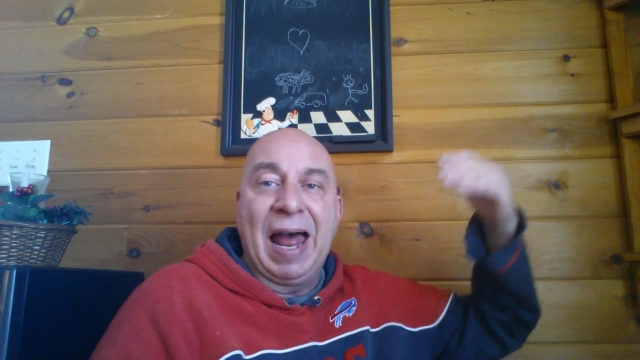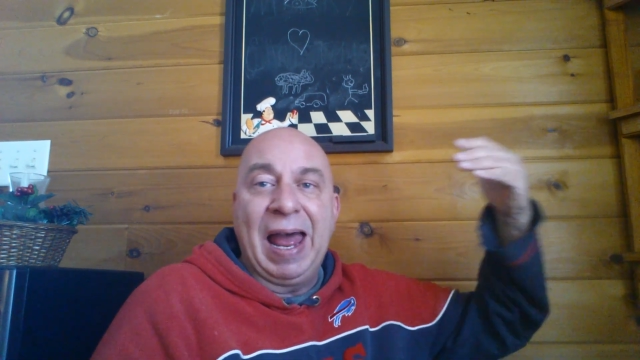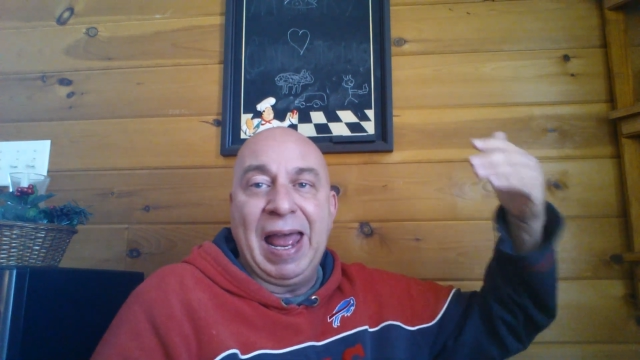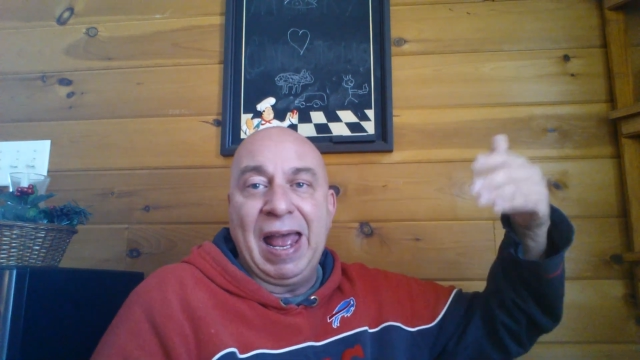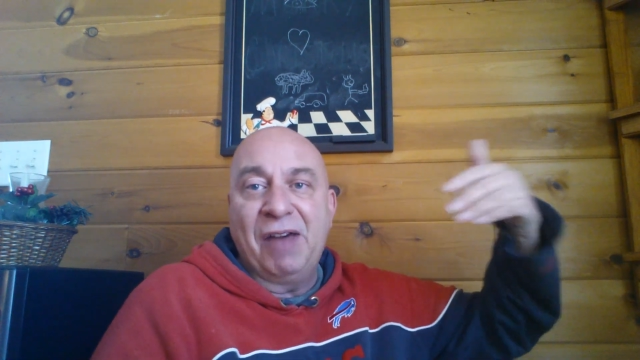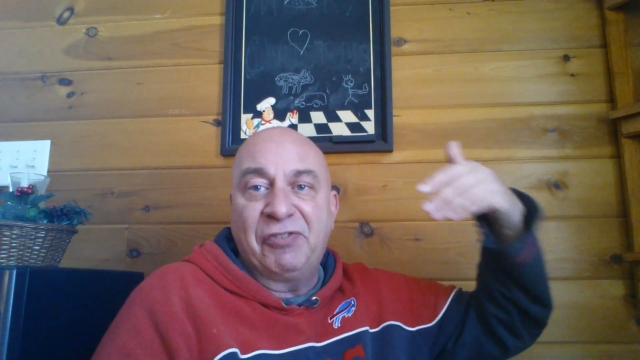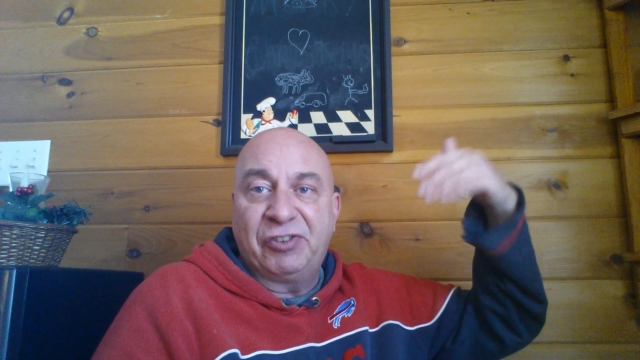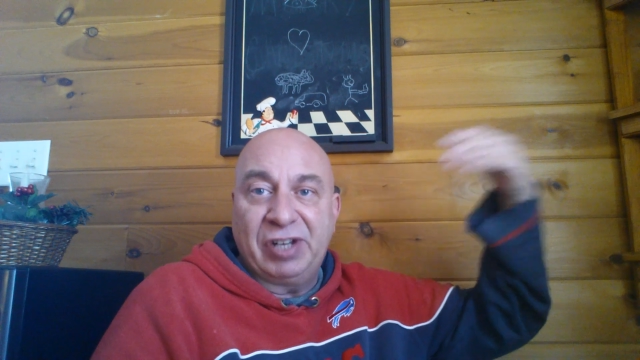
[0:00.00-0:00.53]
I
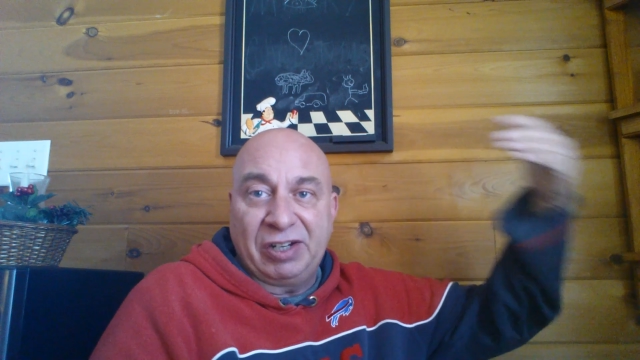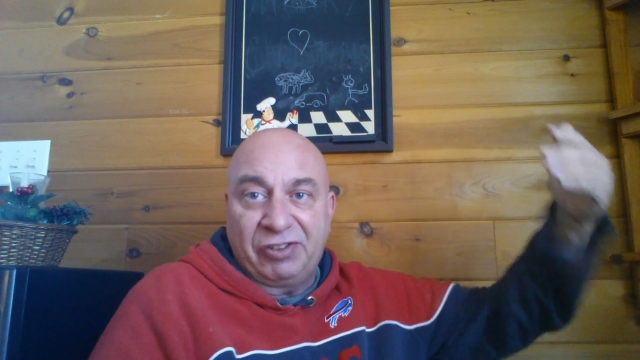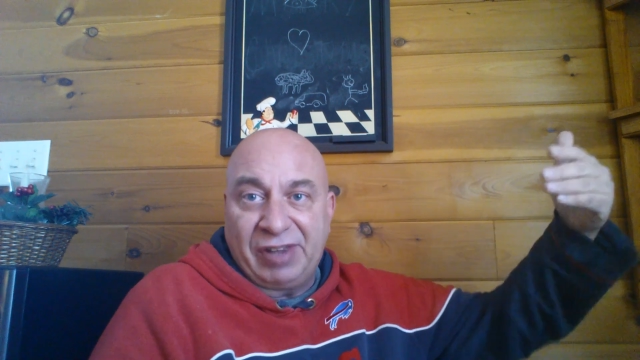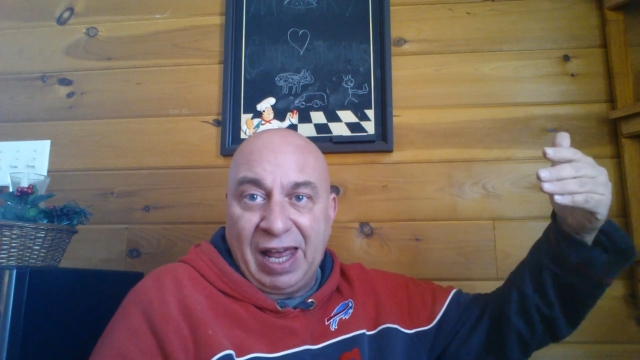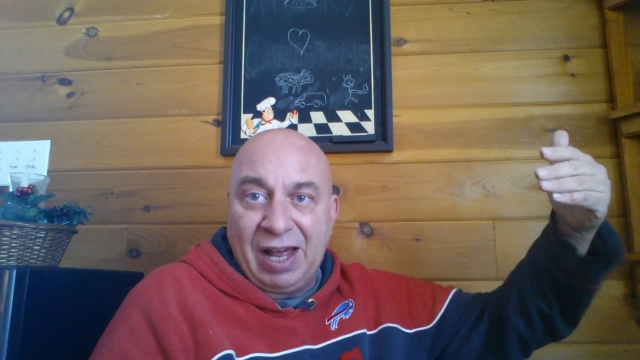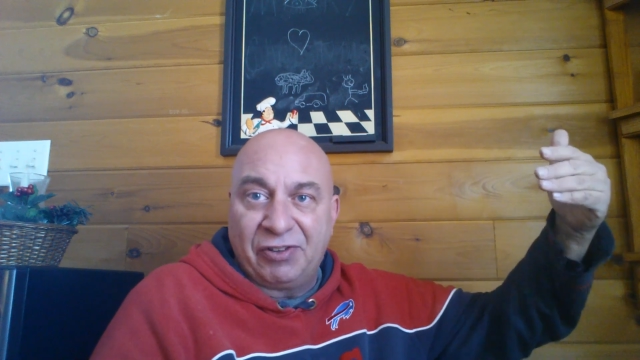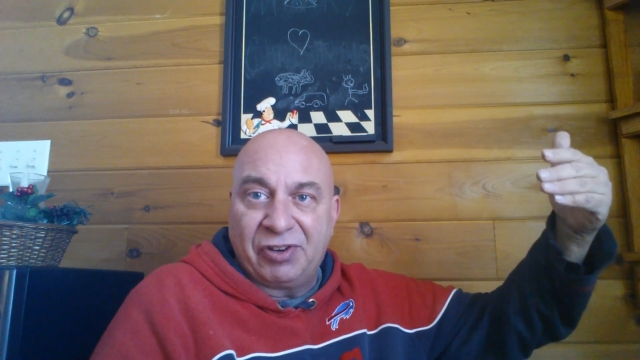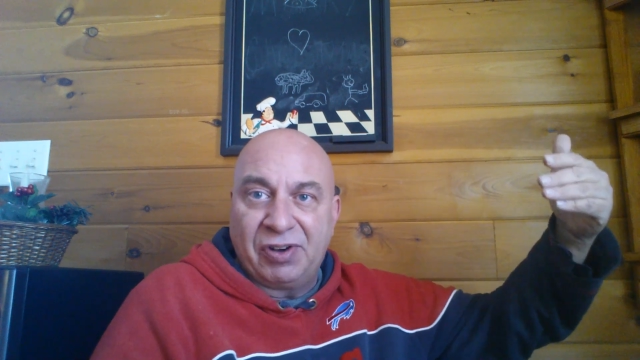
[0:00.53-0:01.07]
have
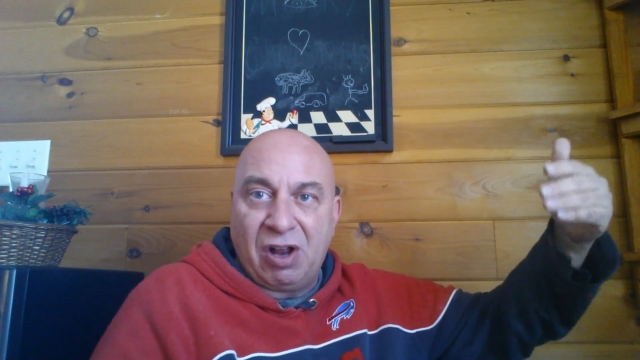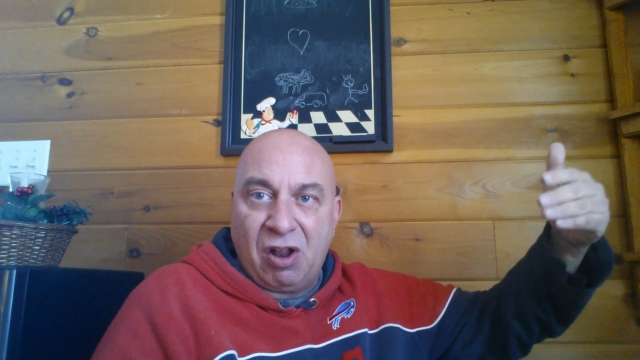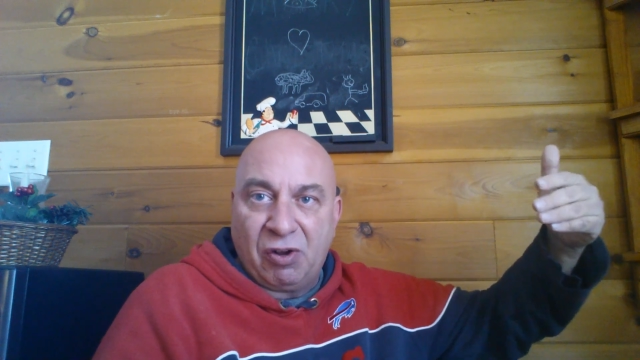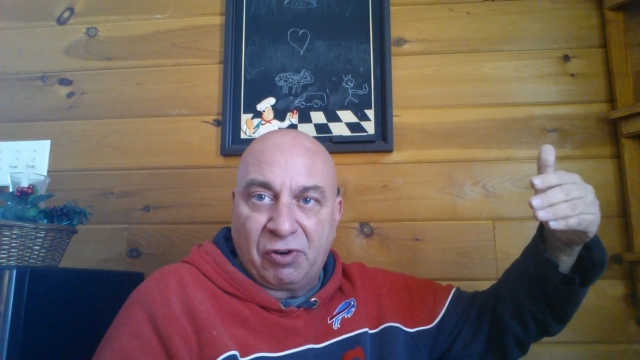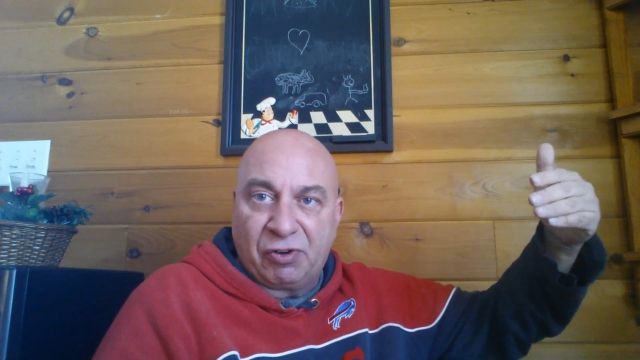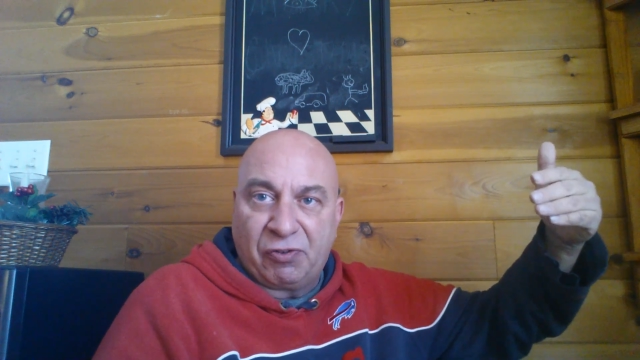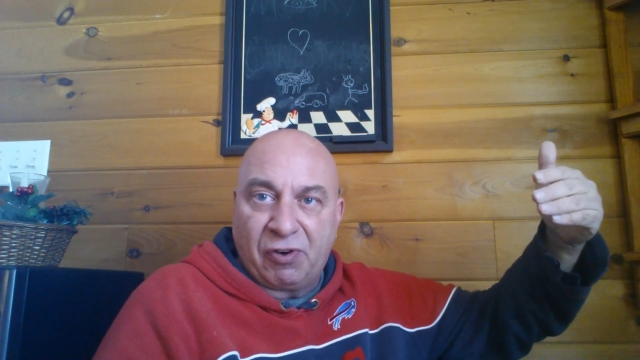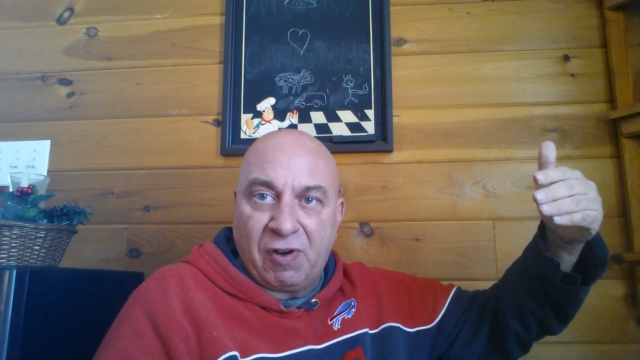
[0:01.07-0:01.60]

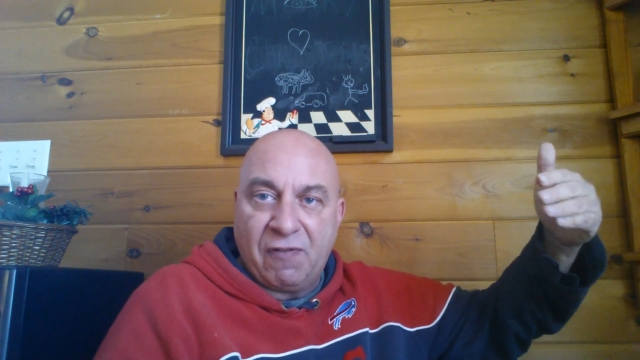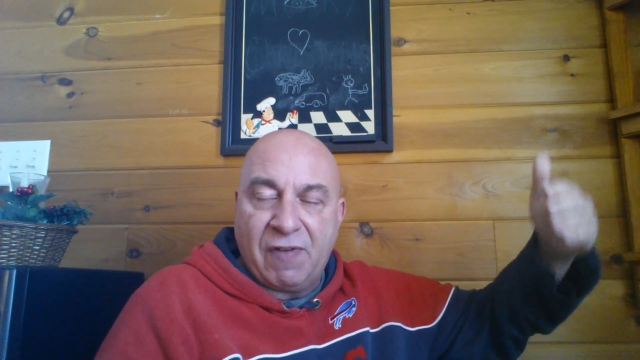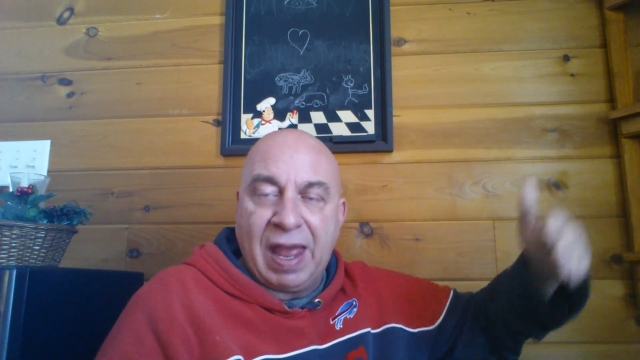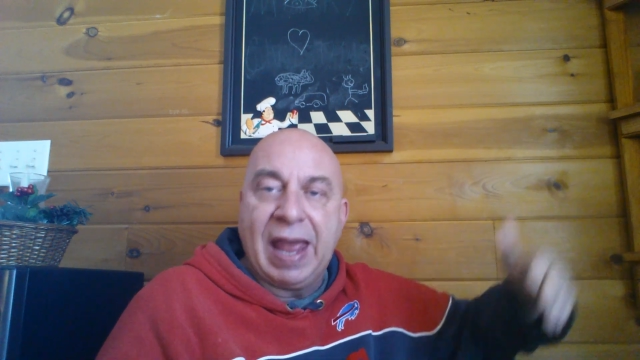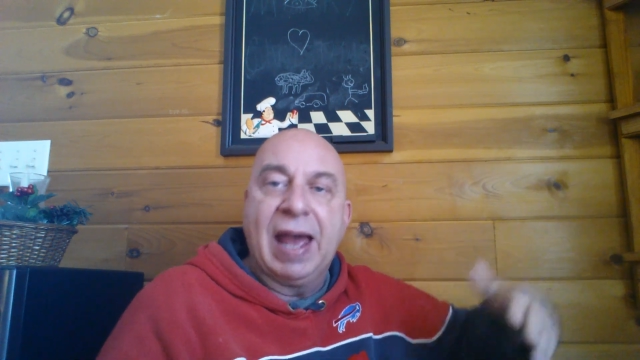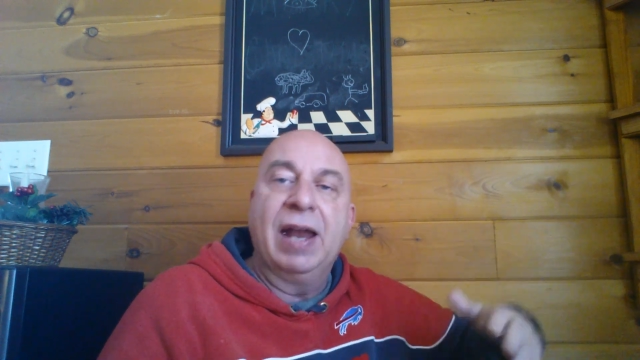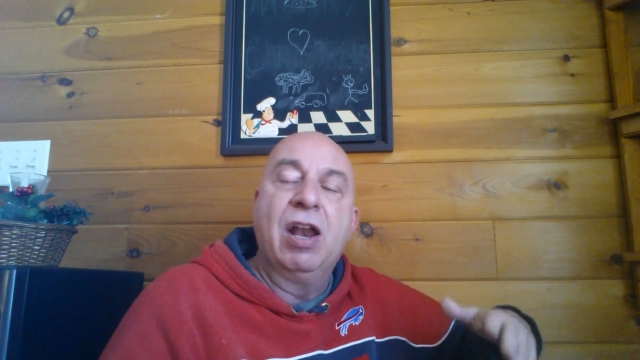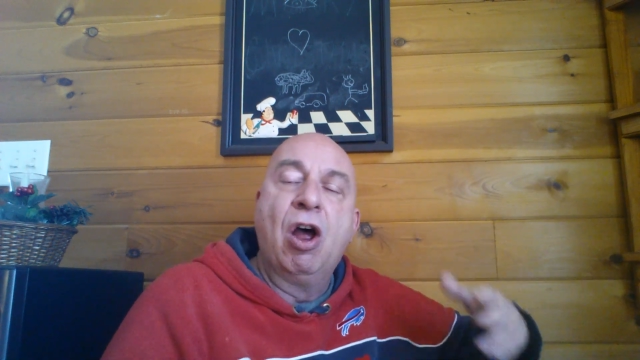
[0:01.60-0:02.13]
$6,000 for a
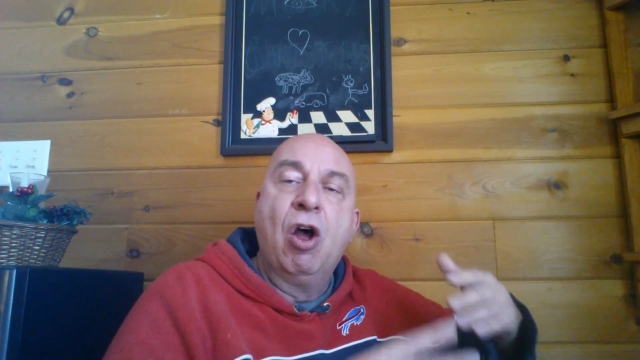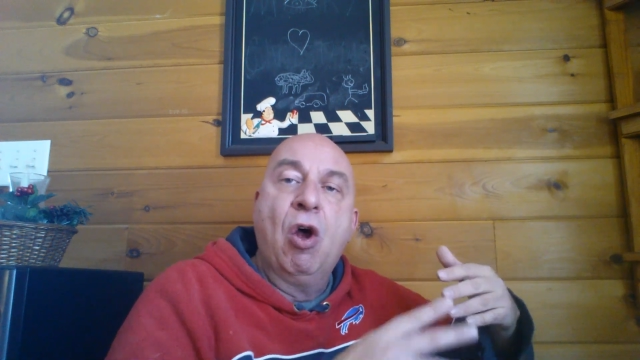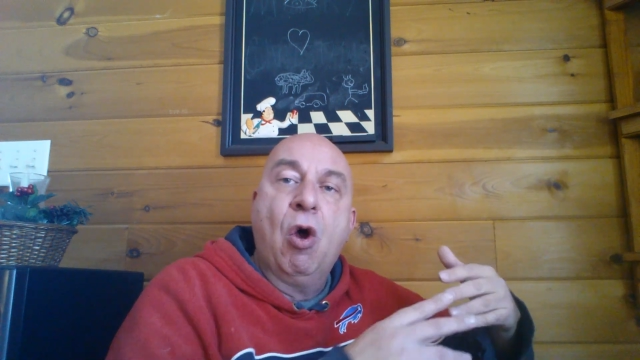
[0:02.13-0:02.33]
van.